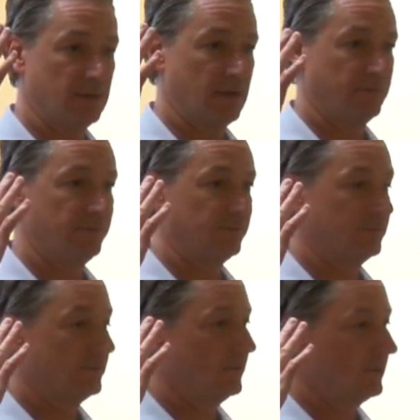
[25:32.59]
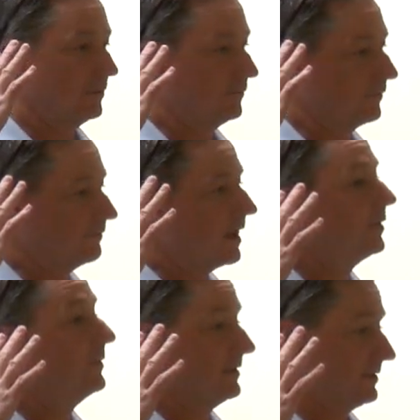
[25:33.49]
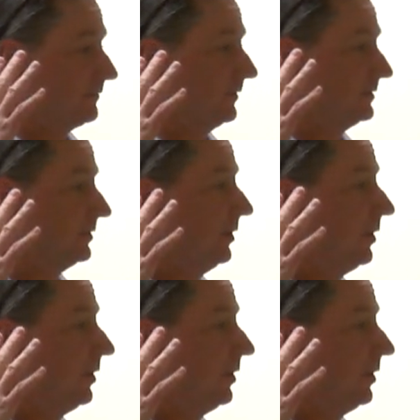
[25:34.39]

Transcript: has, is developing different